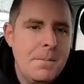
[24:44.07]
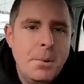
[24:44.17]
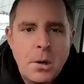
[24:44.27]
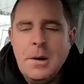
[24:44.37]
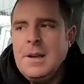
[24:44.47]

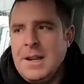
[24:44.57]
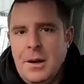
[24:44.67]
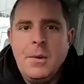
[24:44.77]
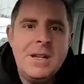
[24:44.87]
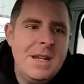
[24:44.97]
But, you
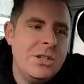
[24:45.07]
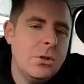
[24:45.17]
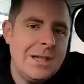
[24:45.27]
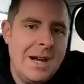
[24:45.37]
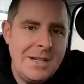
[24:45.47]
know, he's a
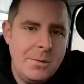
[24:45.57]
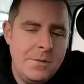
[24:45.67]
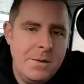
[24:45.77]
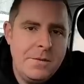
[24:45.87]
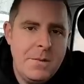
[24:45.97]
good lad. He's
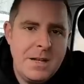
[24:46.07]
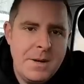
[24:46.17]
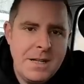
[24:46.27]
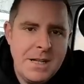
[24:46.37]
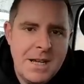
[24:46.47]
worked for me for many,
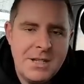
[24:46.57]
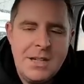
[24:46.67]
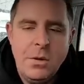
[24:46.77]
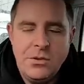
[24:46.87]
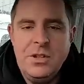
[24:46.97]
many years, and
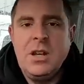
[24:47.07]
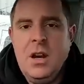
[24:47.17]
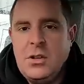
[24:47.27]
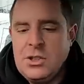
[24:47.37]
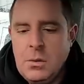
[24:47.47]
he wants the
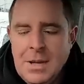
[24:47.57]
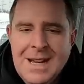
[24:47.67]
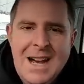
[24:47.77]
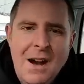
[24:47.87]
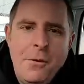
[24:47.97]
car. So
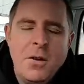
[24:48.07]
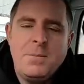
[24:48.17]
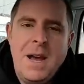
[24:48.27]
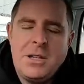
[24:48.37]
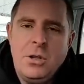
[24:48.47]
I thought it was
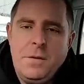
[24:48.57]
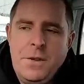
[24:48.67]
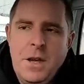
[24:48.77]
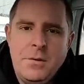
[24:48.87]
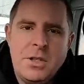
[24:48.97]
best off
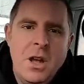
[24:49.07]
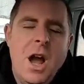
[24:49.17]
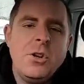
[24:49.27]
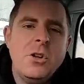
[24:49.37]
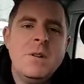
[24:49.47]
that
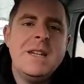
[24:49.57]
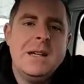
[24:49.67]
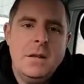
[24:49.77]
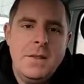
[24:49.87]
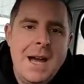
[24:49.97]
I do him a
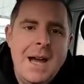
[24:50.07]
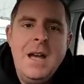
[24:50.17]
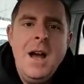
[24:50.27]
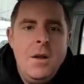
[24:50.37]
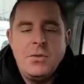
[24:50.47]
deal on that.
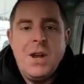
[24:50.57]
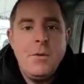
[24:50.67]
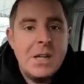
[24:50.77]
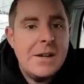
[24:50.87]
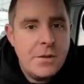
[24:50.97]
Obviously, I'm
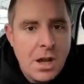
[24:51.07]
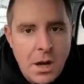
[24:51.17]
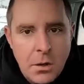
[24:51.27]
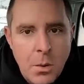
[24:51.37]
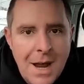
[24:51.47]
not giving the
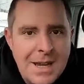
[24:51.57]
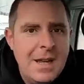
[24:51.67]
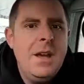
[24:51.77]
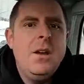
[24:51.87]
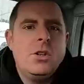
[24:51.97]
car away,
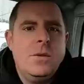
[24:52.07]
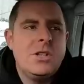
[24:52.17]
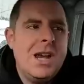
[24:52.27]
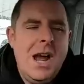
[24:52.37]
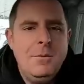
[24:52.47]
because
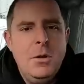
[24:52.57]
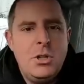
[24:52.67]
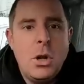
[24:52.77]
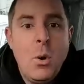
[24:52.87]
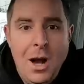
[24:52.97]
obviously I'm
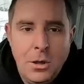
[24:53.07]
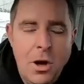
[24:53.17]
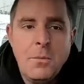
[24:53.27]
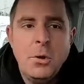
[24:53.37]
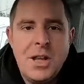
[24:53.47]
losing quite a
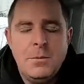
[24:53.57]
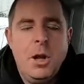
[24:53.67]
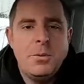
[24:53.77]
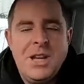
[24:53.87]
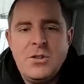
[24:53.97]
lot of money, a
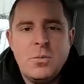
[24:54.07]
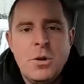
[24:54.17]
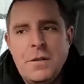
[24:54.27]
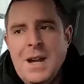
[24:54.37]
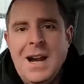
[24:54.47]
lot of potential
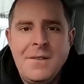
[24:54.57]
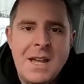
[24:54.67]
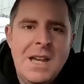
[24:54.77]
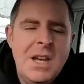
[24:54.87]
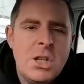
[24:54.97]
profit out of
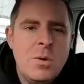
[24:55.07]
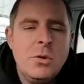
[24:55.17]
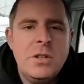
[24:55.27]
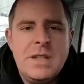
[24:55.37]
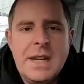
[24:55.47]
it. So we've
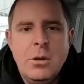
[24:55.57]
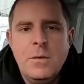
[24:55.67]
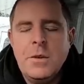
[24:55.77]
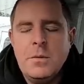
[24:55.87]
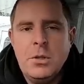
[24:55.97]
done a deal.
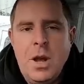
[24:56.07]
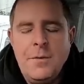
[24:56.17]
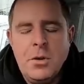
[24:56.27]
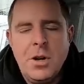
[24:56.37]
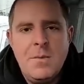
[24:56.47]
We've
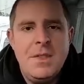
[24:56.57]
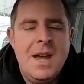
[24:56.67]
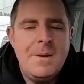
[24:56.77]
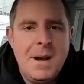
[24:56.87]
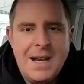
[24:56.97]
had the agreement
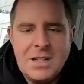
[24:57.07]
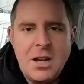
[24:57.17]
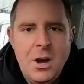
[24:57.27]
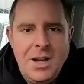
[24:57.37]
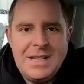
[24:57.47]
that he buys the
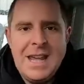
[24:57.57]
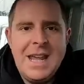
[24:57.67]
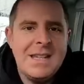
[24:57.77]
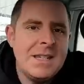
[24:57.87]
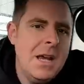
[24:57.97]
car as it
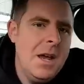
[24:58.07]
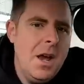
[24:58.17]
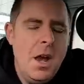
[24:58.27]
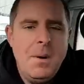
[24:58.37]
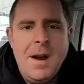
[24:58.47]
is.
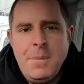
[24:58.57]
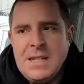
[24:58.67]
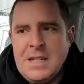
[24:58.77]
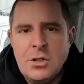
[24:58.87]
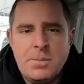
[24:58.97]
I
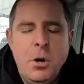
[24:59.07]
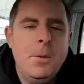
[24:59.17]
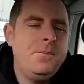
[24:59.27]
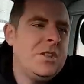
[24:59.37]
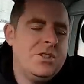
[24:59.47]
basically just
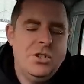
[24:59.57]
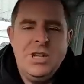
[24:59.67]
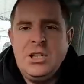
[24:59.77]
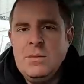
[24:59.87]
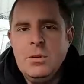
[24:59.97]

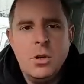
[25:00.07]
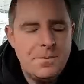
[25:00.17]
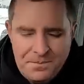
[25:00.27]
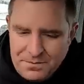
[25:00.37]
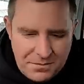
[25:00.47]
said to him, look,
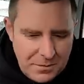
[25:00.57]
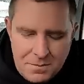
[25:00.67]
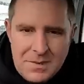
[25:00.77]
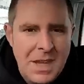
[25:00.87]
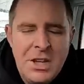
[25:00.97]

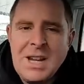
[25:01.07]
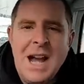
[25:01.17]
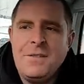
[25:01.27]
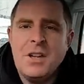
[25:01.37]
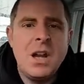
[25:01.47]
you can have the